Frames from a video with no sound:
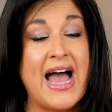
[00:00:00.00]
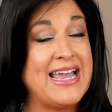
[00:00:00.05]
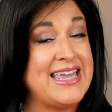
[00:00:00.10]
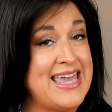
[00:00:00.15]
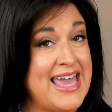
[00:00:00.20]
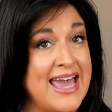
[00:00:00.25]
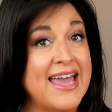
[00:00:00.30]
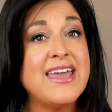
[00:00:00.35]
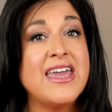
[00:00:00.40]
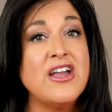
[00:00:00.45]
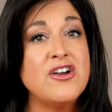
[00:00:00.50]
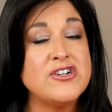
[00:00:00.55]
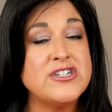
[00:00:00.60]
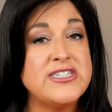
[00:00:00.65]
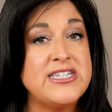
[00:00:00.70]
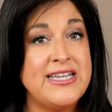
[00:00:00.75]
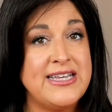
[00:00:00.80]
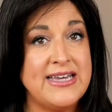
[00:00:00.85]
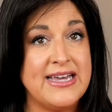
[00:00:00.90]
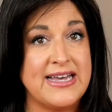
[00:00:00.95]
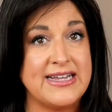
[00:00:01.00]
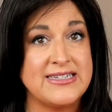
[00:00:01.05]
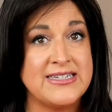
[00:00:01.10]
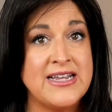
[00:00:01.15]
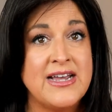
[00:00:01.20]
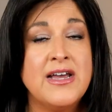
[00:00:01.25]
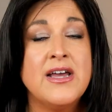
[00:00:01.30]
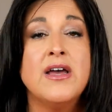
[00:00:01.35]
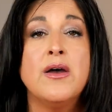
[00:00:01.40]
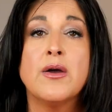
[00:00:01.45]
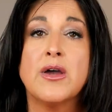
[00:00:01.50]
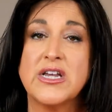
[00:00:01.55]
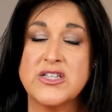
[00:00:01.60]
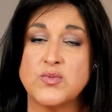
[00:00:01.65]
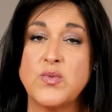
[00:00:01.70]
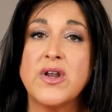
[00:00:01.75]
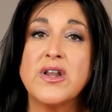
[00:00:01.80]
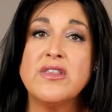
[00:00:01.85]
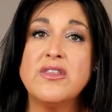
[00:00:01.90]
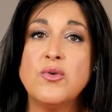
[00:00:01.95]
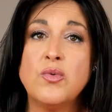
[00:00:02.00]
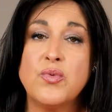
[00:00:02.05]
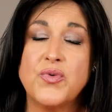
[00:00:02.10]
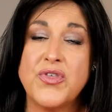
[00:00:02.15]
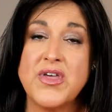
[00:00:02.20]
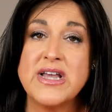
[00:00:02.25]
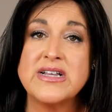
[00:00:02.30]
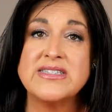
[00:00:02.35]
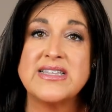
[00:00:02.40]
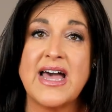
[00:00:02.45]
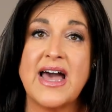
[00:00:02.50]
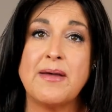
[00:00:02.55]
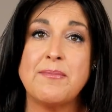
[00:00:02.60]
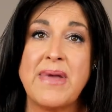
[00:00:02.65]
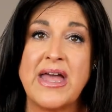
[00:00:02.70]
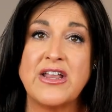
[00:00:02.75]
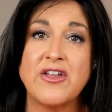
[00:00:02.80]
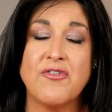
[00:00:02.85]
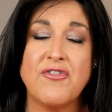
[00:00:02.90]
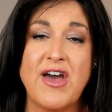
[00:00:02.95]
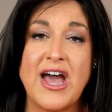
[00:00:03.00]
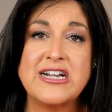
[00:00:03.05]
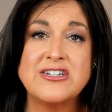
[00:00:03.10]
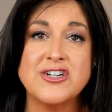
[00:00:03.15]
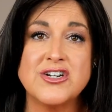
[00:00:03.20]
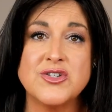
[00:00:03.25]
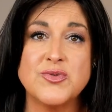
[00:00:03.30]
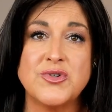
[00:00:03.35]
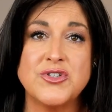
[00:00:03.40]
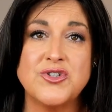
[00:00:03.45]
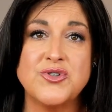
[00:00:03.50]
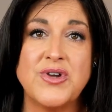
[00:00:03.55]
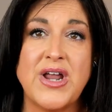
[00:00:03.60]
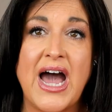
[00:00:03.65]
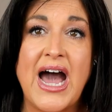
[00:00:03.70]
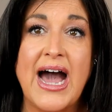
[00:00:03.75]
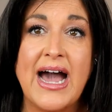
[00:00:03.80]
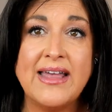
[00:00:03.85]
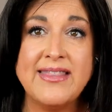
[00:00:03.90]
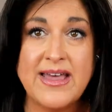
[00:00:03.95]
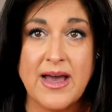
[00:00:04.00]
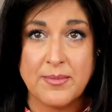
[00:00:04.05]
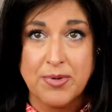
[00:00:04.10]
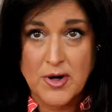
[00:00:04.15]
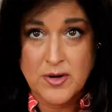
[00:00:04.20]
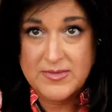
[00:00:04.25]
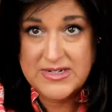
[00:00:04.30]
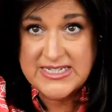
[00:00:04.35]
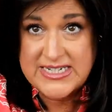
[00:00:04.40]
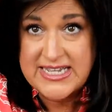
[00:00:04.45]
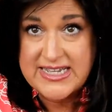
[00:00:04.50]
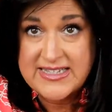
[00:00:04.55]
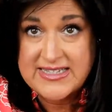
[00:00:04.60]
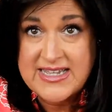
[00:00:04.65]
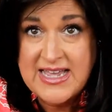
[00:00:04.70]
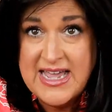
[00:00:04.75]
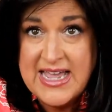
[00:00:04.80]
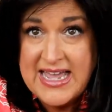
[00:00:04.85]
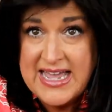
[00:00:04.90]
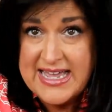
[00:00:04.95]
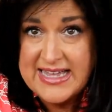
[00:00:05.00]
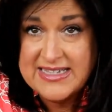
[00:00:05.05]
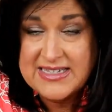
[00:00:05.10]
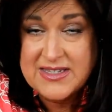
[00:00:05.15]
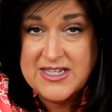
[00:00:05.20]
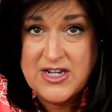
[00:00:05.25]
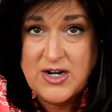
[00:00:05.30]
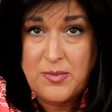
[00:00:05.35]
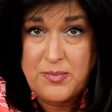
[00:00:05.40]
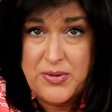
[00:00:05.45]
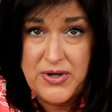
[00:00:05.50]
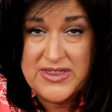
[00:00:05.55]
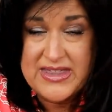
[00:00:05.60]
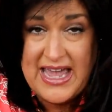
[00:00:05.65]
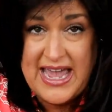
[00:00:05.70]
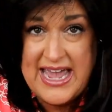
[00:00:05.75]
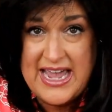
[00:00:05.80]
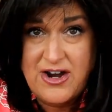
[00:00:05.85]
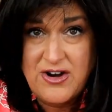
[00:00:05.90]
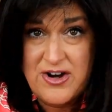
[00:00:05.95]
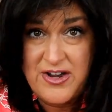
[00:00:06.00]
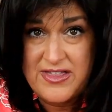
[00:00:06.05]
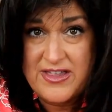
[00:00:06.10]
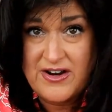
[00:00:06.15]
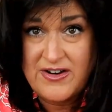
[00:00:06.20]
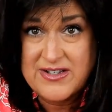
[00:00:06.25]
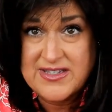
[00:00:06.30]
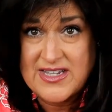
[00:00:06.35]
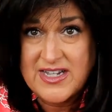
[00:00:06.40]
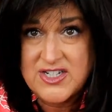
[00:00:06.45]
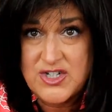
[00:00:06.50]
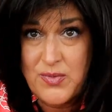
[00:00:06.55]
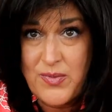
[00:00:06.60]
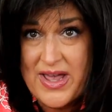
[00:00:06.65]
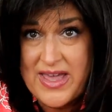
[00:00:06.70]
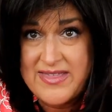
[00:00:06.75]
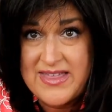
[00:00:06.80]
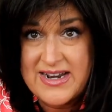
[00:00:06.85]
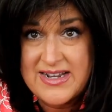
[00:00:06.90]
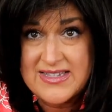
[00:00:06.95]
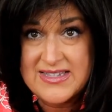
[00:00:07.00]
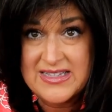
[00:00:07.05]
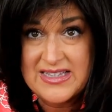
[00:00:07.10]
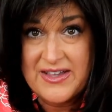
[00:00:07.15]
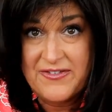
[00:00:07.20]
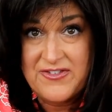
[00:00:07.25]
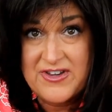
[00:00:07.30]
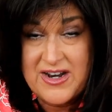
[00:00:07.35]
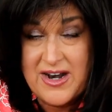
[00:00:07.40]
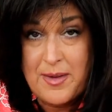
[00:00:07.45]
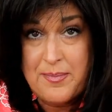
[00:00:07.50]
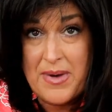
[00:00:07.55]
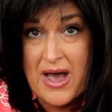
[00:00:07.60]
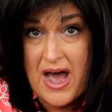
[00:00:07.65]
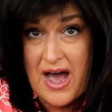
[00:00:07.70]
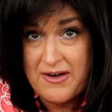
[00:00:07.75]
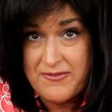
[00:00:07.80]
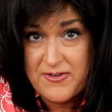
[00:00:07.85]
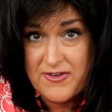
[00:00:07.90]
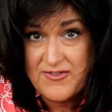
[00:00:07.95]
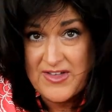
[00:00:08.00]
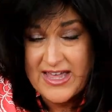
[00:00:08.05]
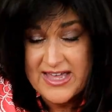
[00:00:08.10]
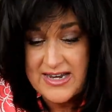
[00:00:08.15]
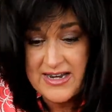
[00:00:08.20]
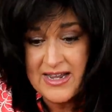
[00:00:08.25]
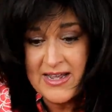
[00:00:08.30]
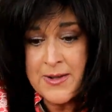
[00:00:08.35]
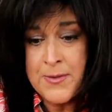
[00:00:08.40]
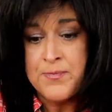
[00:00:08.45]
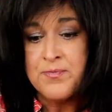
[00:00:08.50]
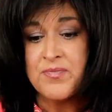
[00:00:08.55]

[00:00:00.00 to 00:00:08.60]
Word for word: I can't guarantee it because one of the things that manufacturers will do to hide that permatease is, you know, put the hair in there in such a way that it's lifted up off of it.